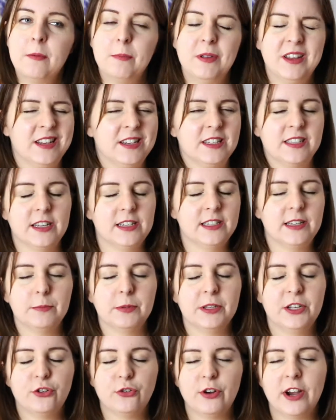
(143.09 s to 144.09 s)
because they're
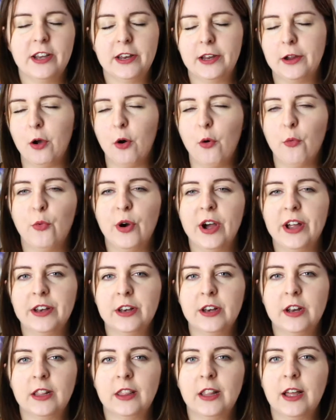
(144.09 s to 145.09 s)
simply trading
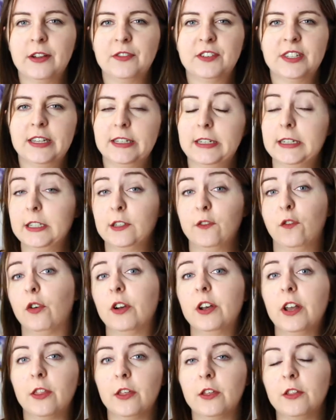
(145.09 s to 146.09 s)
one life sentence for
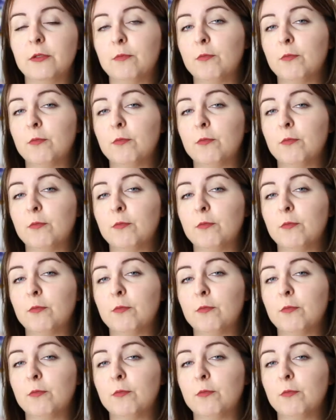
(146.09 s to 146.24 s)
another.